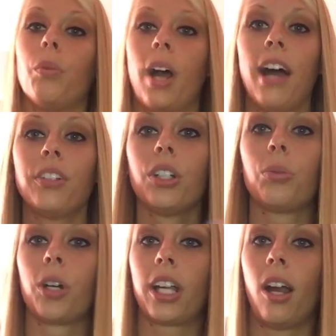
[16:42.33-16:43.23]
Have a
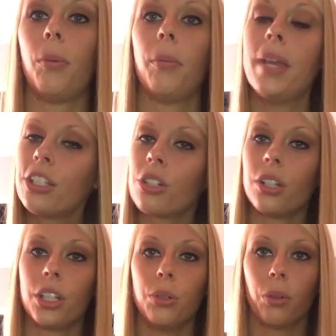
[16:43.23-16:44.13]
good workout, but make
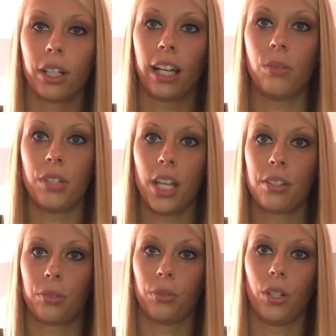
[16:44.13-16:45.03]
sure that you work out
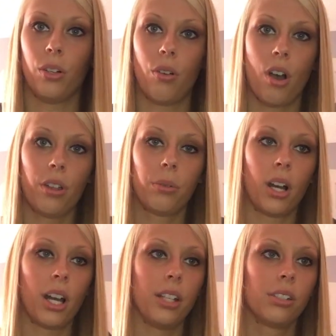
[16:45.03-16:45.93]
days in a row.
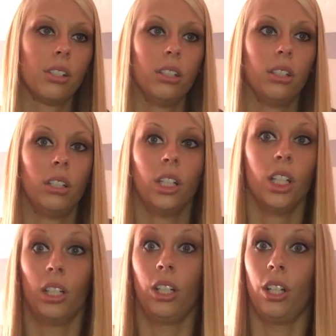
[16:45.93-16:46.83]
Otherwise,
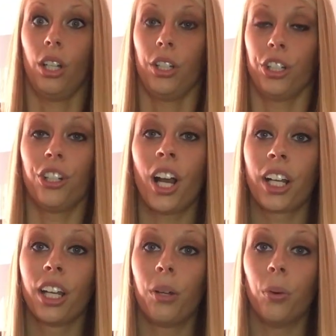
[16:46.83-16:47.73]
you're
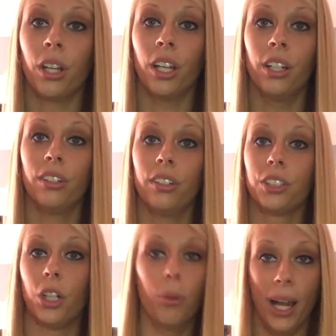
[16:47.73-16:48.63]
not gonna wanna
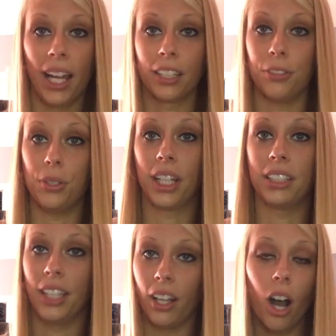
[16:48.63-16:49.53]
go back if you take
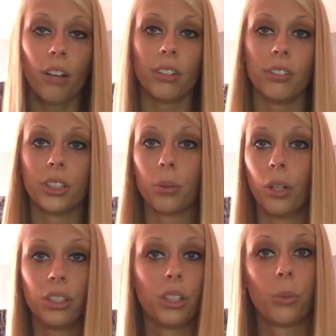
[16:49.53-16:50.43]
a day off after
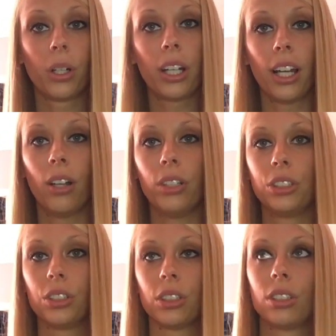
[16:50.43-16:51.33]
one good workout.
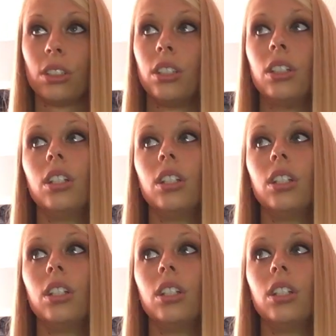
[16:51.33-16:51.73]
It's just